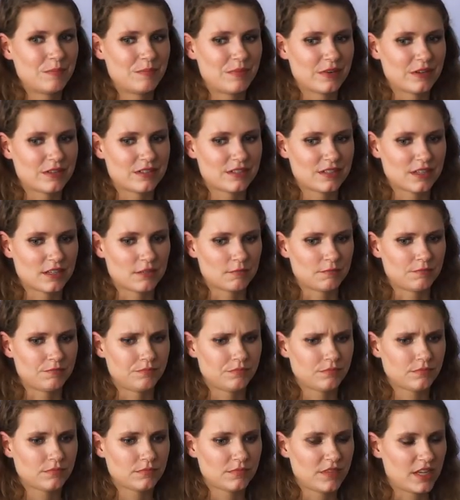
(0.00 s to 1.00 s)
but
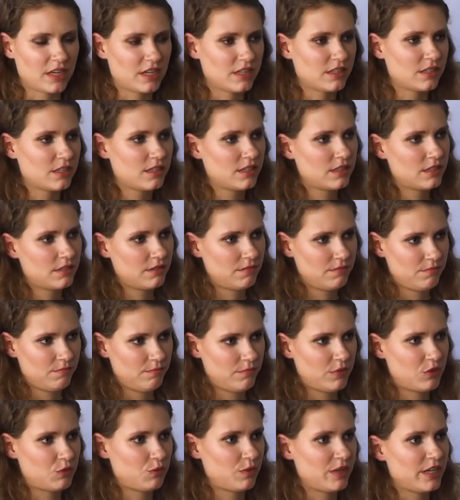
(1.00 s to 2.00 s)
um, that is
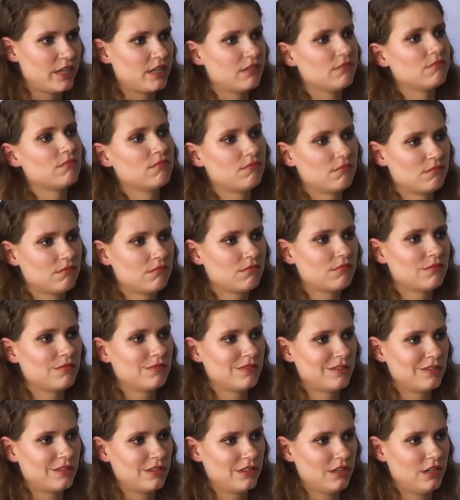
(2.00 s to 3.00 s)
between
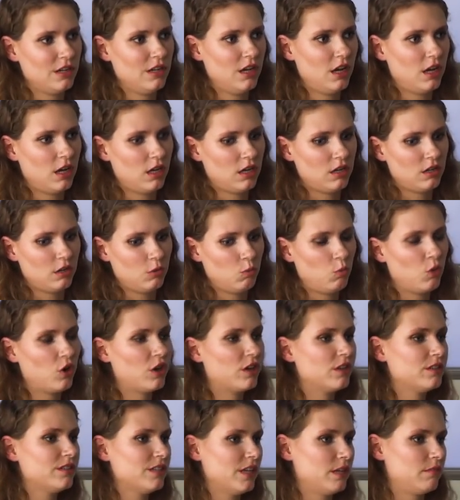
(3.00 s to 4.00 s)
uh,
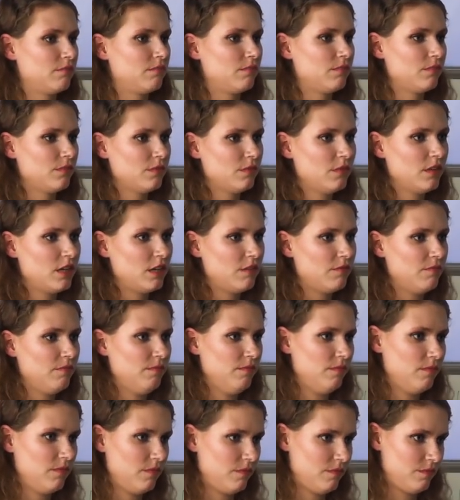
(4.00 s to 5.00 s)
words and it,
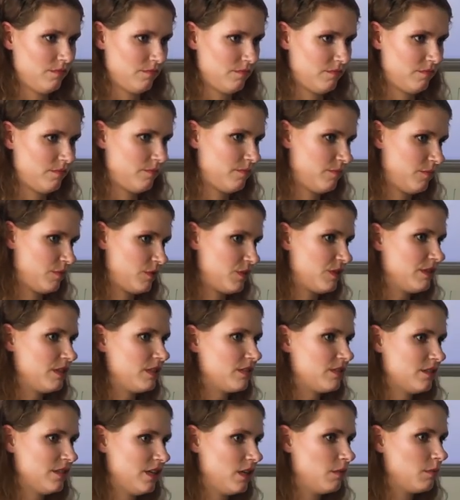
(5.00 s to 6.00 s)

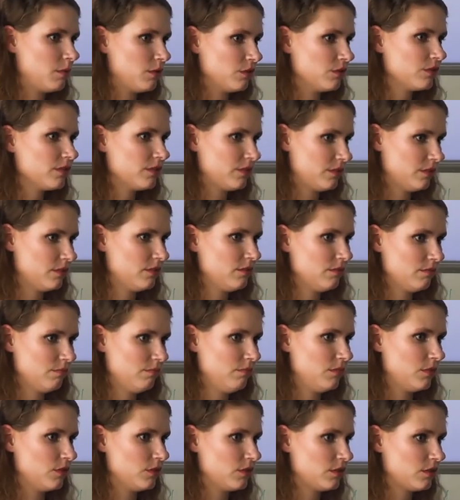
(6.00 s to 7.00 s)
between syllables
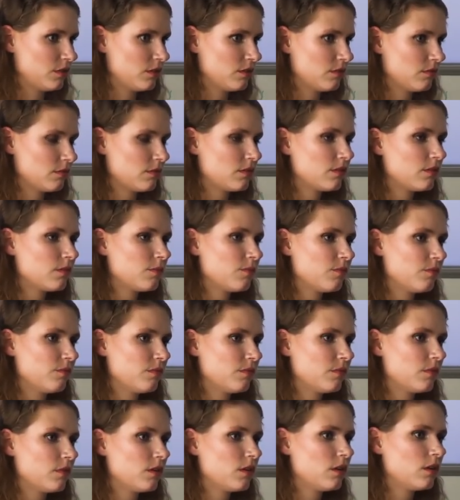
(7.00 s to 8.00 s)
most. I don't
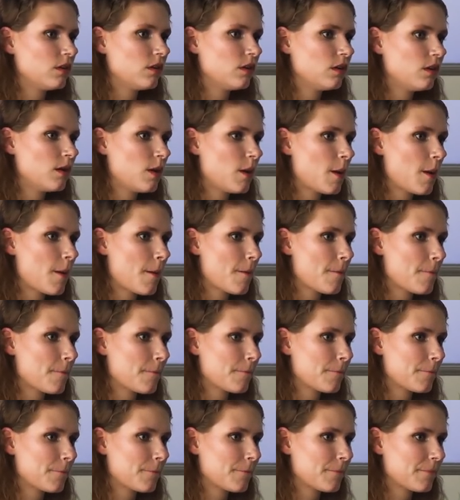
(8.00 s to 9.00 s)
know how to write it
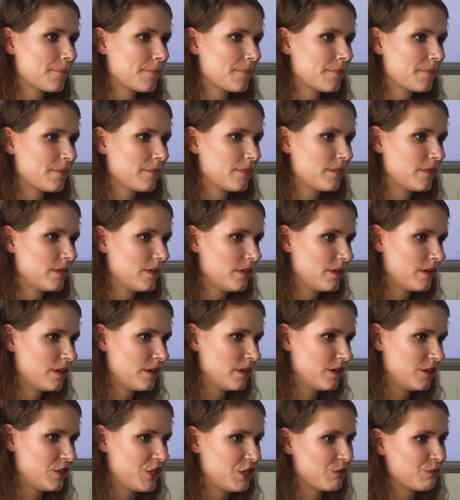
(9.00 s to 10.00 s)
because
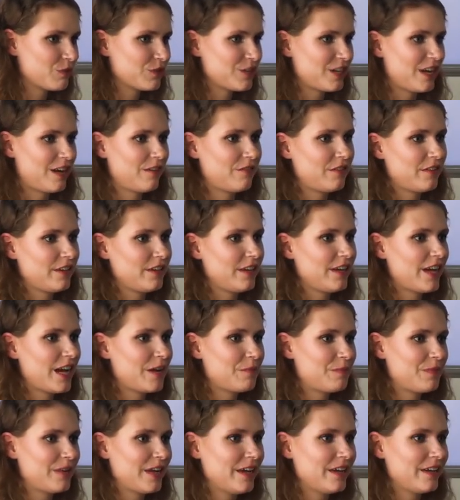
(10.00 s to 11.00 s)
I. I'm Do you want to have the
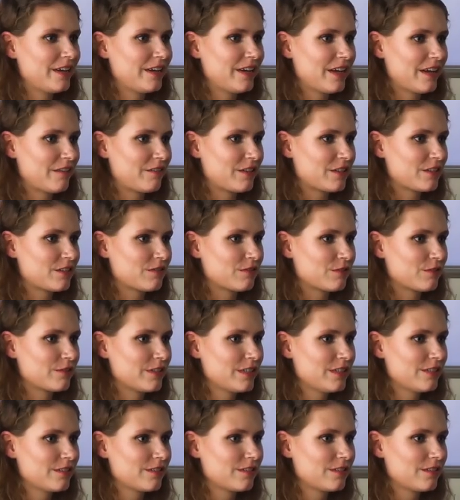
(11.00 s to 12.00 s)
IPA character for
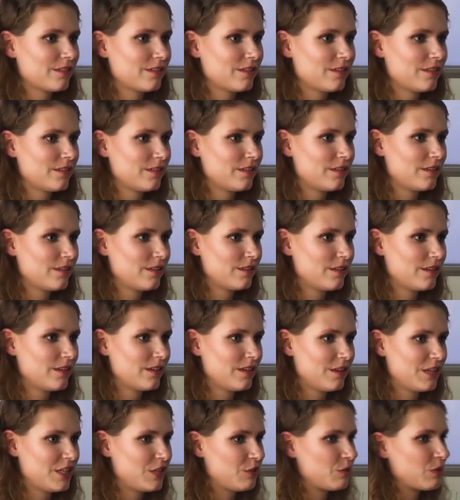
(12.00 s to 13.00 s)
it? What, sorry?
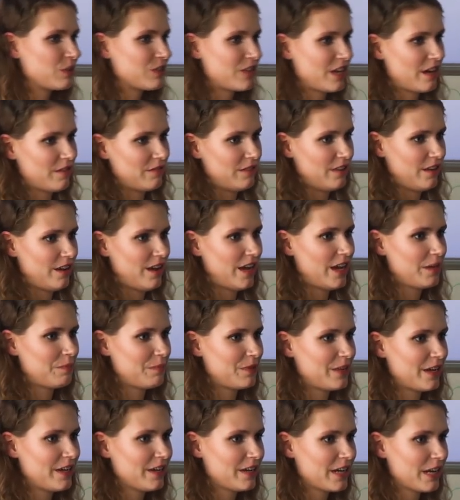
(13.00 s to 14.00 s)
Do you want to have the
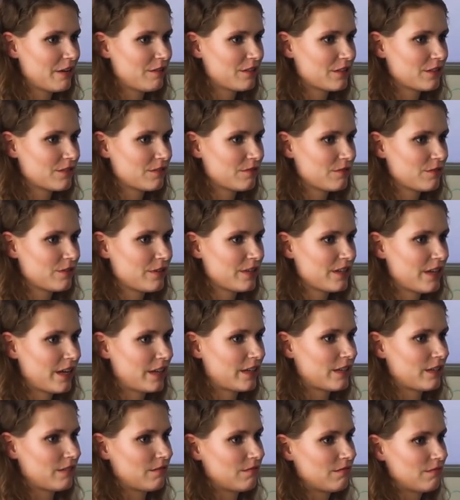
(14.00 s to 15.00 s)
IPA character for it?
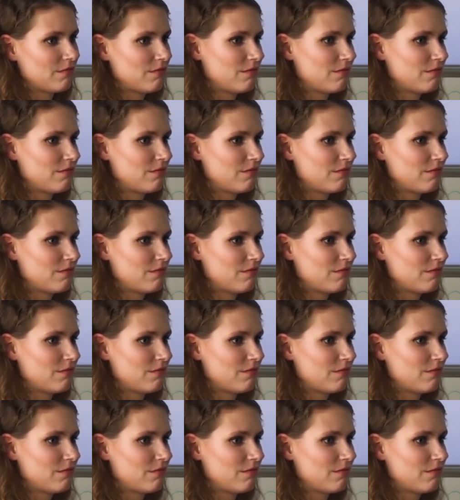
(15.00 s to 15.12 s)
I can.